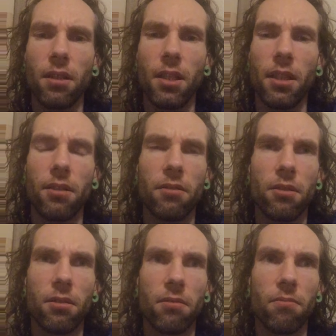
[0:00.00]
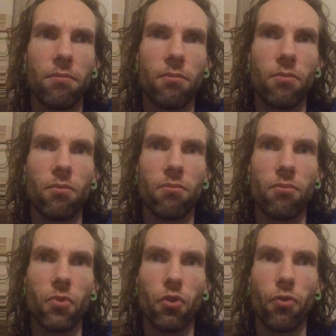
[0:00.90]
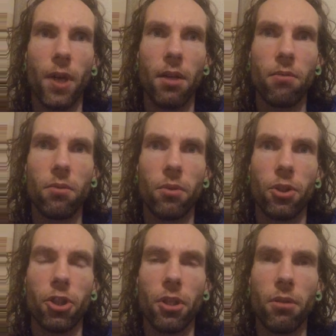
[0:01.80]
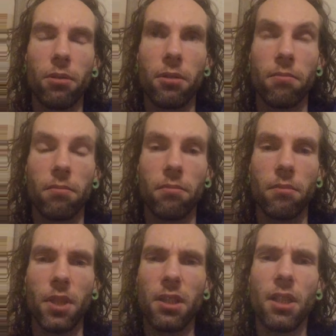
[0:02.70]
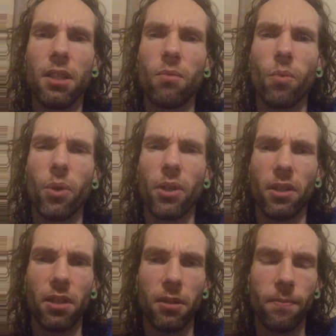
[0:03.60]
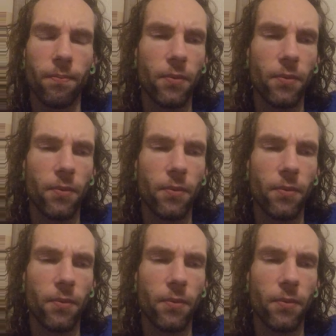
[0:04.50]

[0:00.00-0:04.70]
It's drowned or choked. It didn't work.